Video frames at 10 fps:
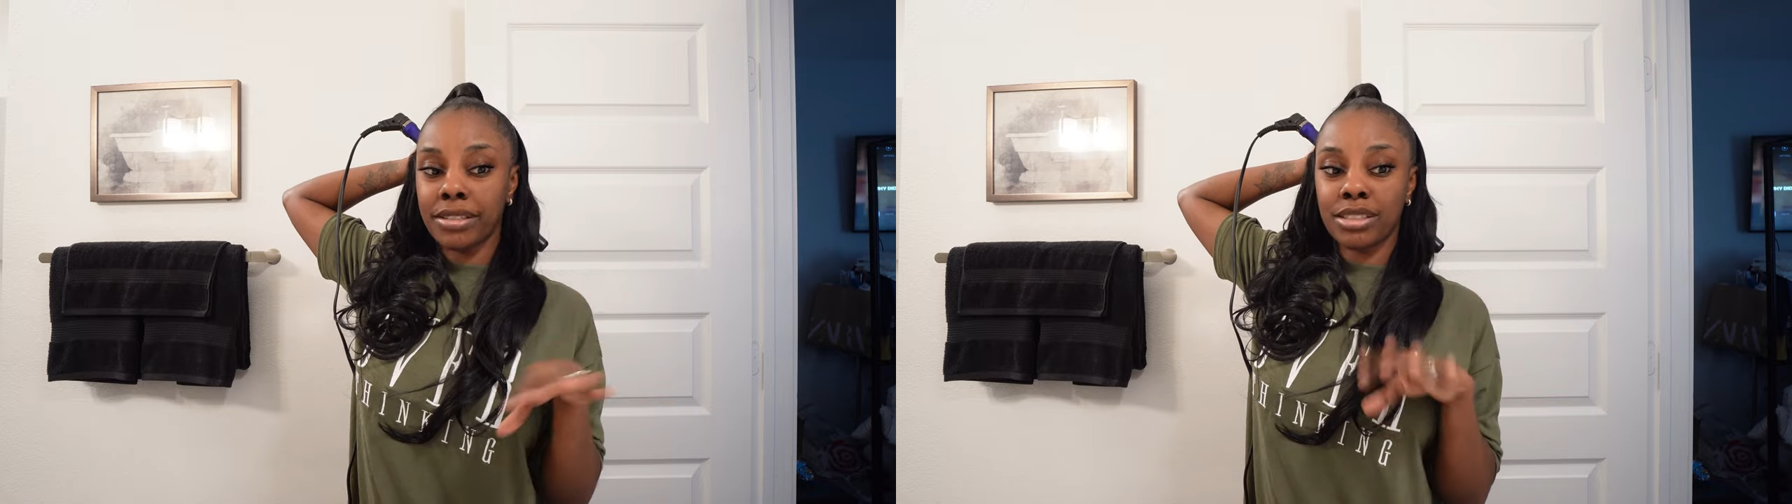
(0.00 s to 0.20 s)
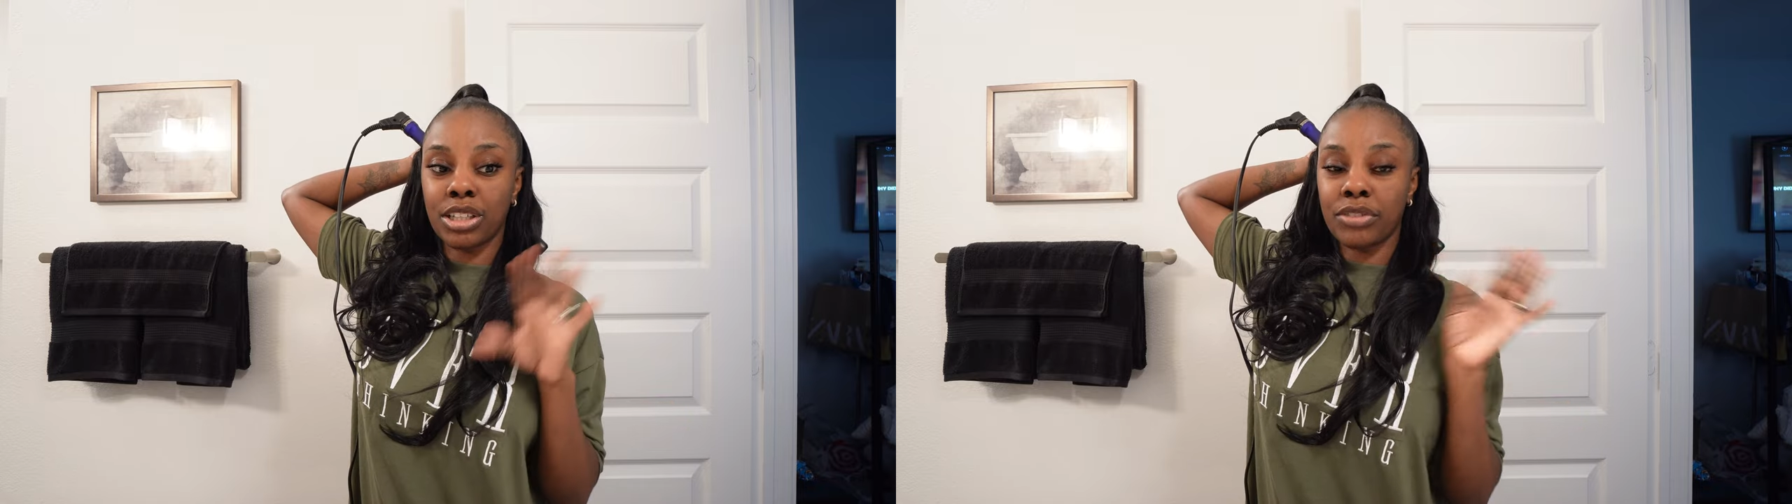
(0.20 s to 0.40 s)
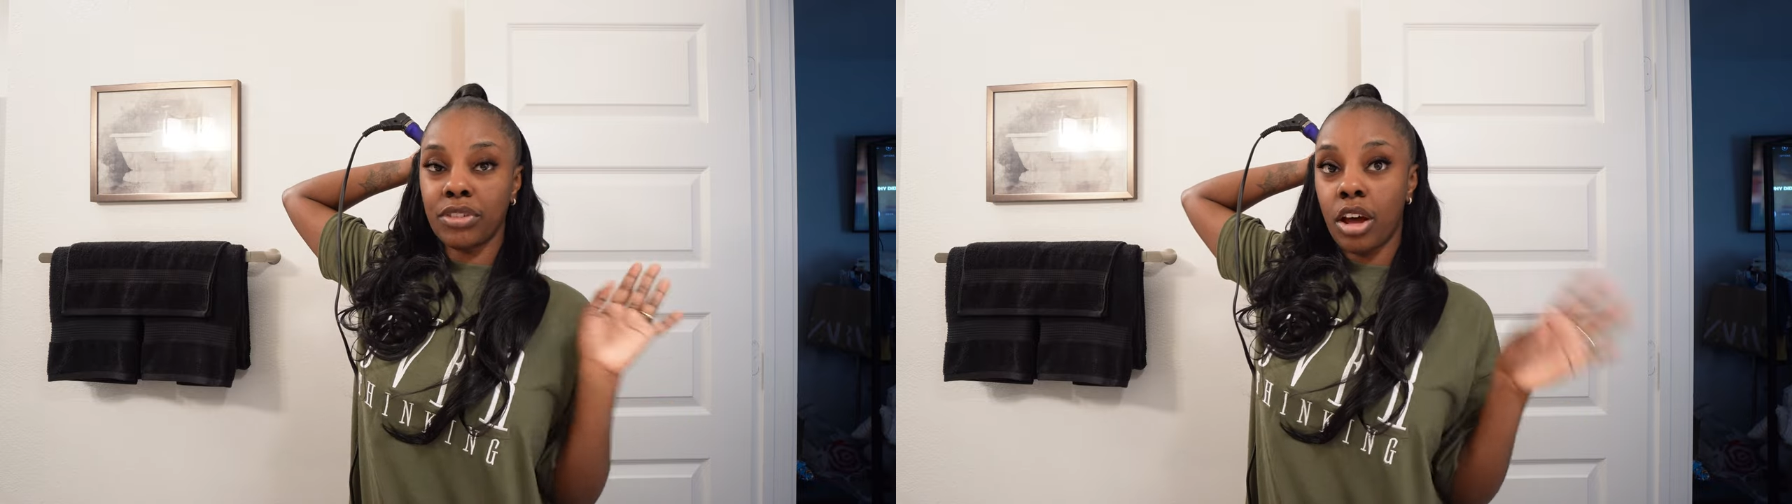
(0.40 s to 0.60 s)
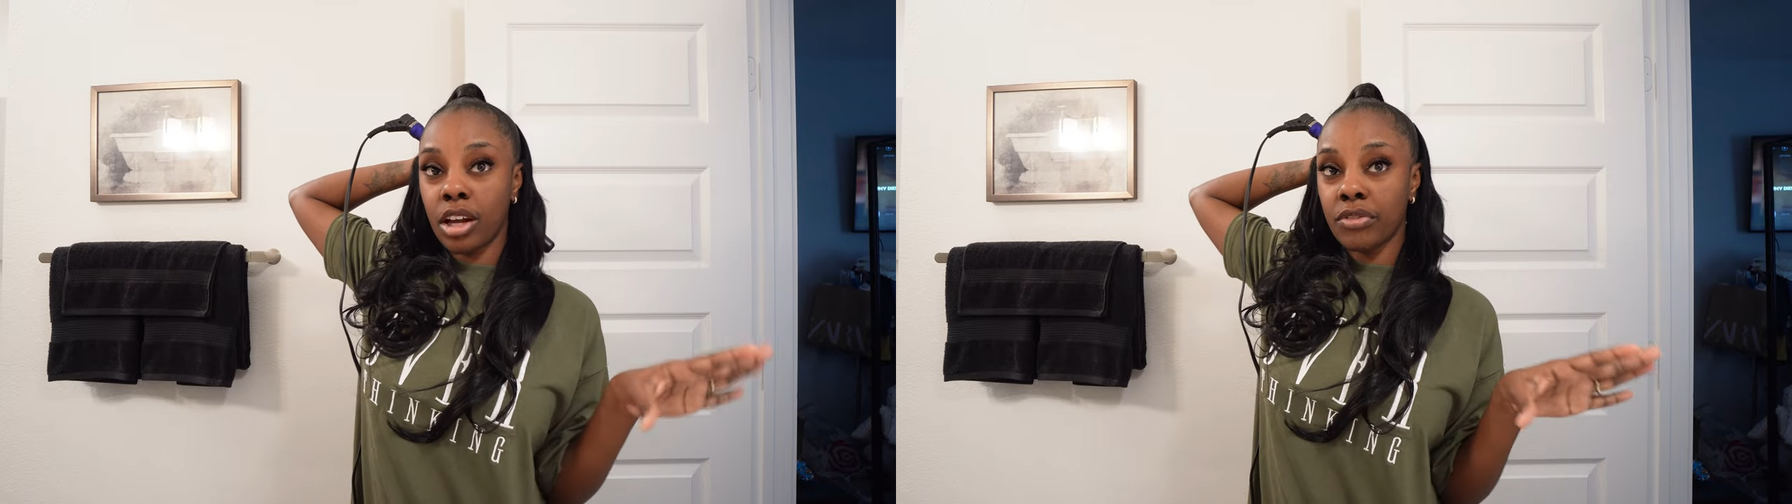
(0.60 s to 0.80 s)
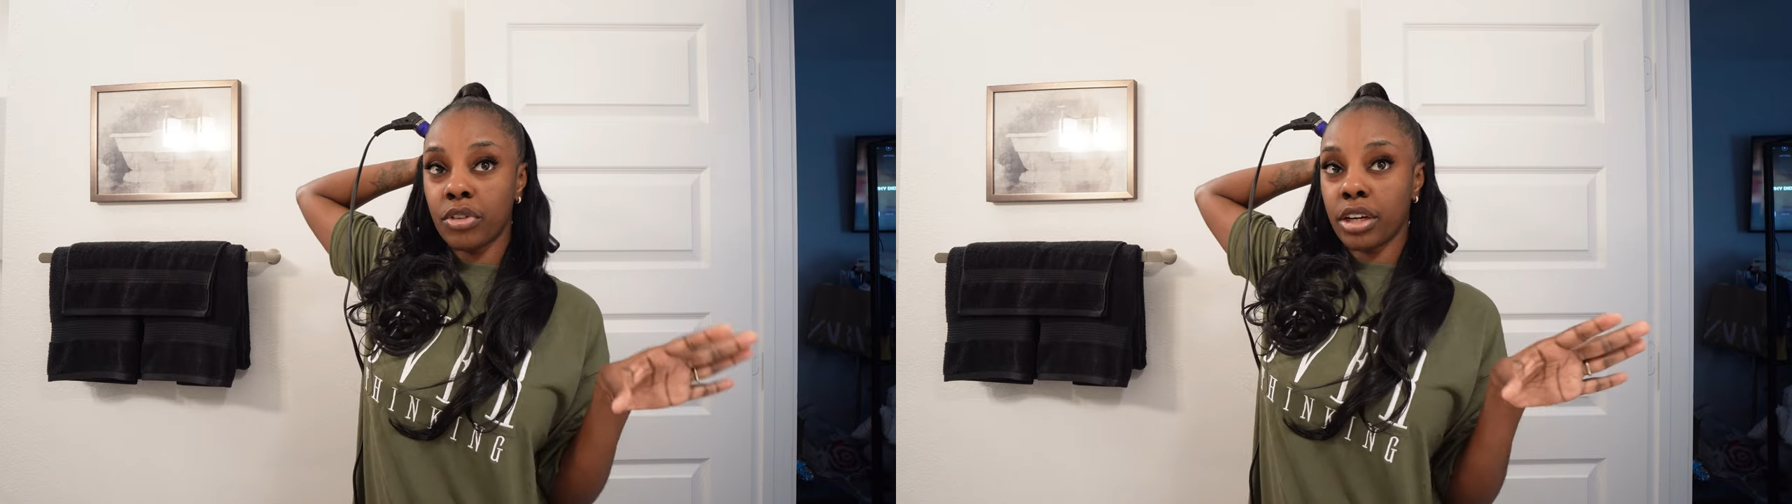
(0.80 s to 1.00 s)
to start
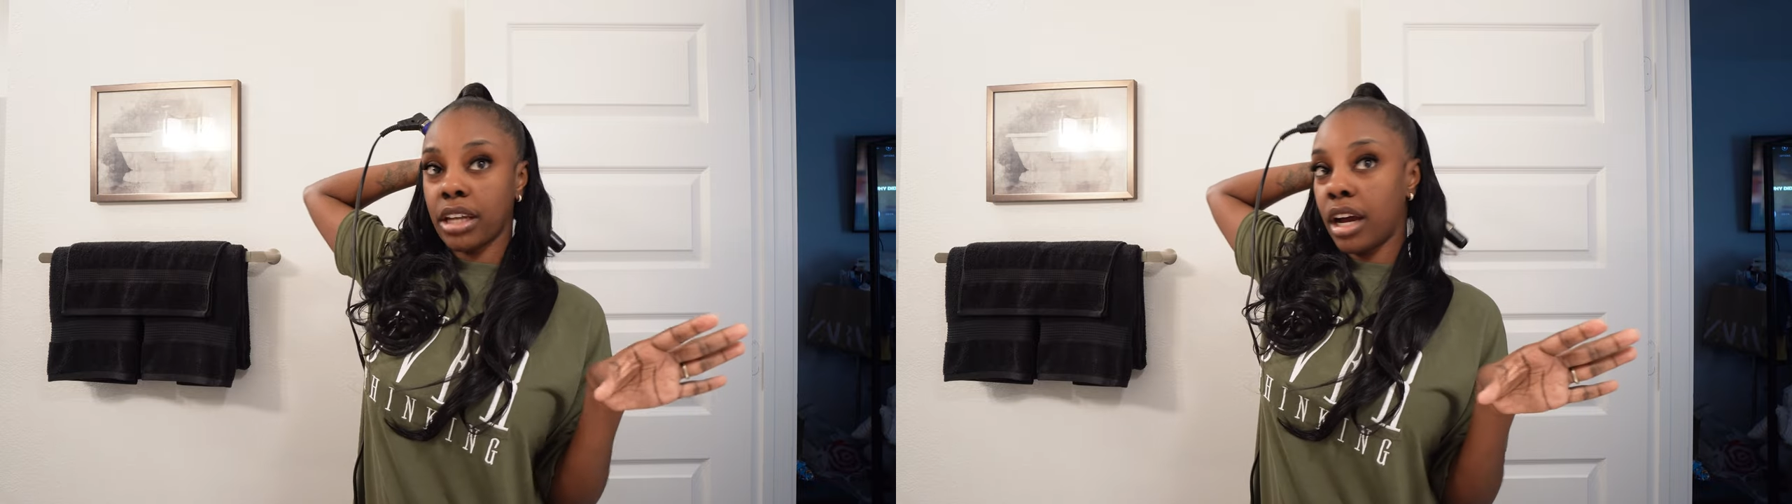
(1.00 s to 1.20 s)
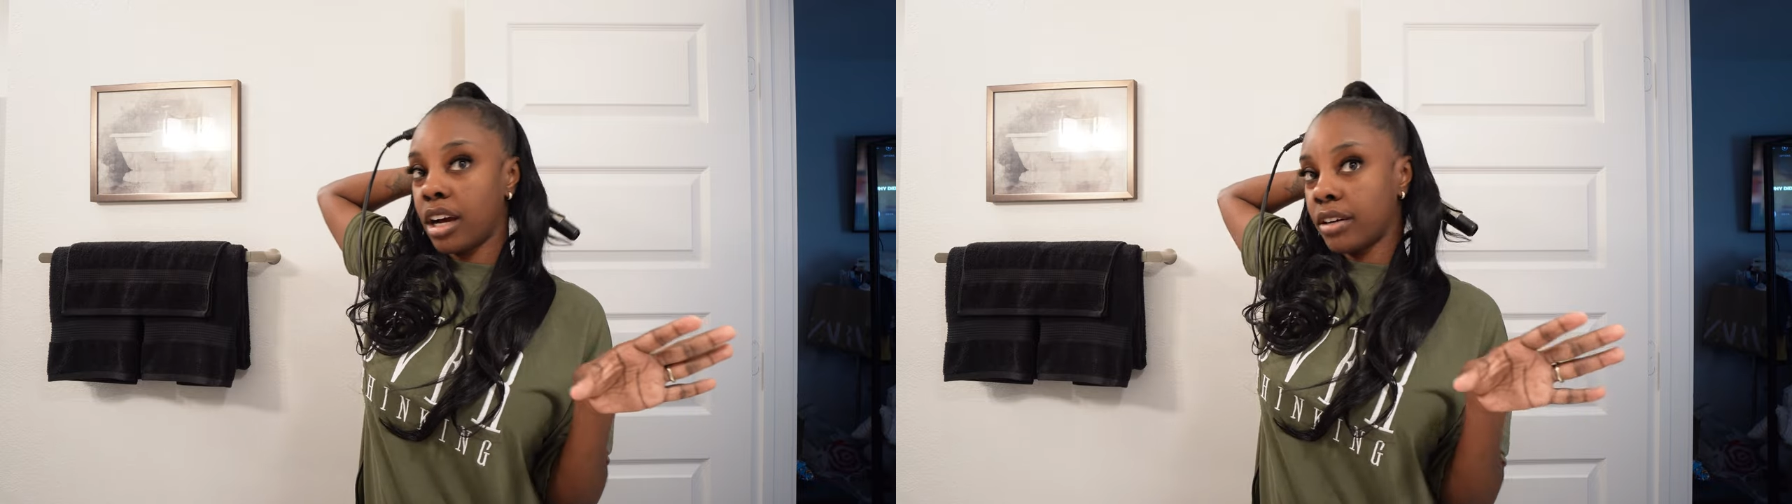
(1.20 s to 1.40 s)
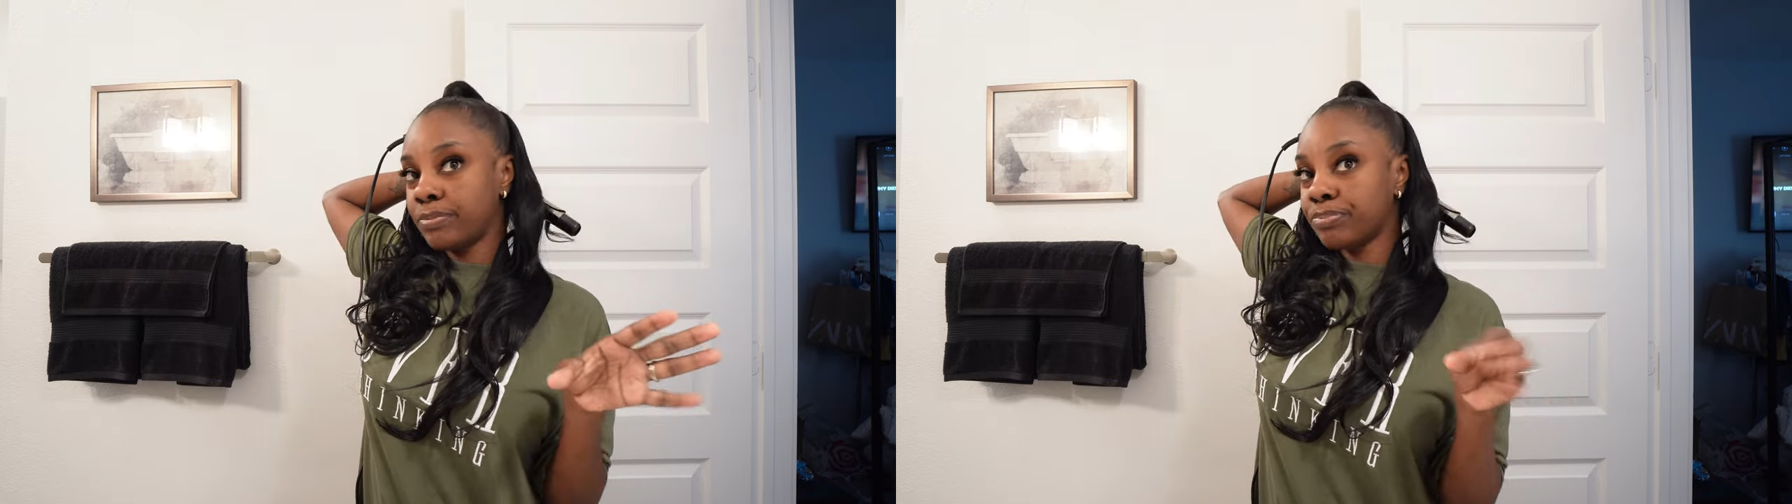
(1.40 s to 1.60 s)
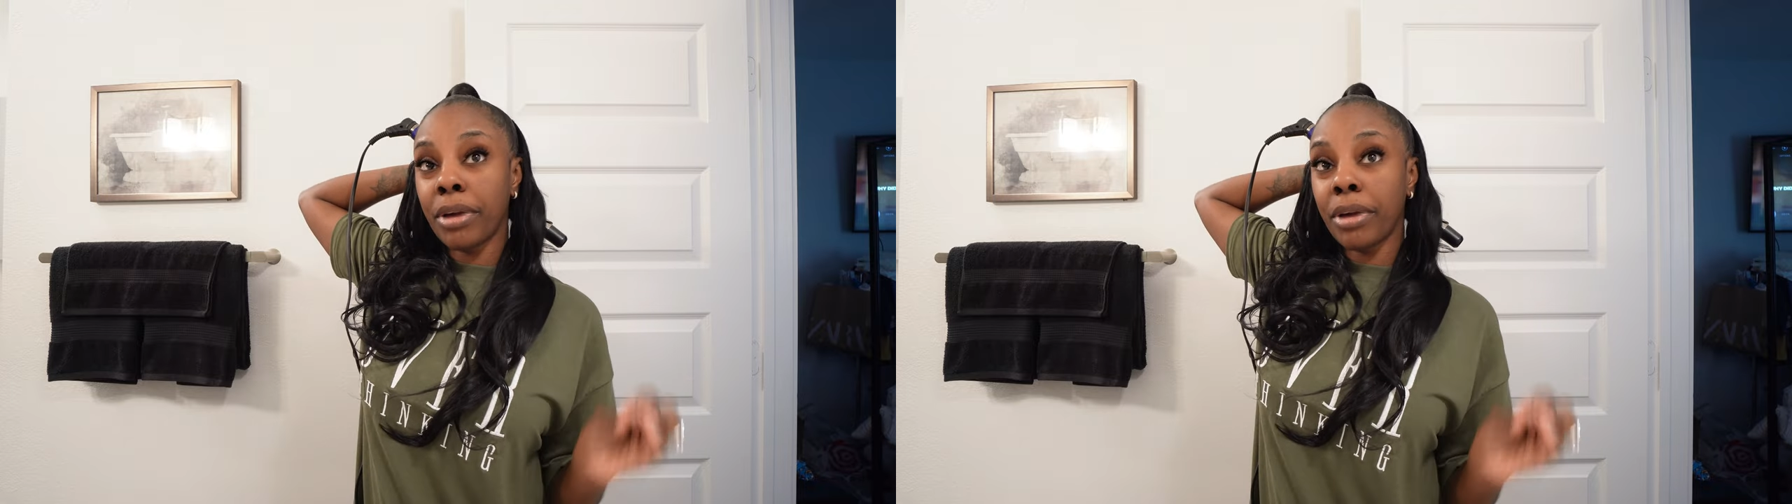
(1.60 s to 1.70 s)
vlogging for y'all.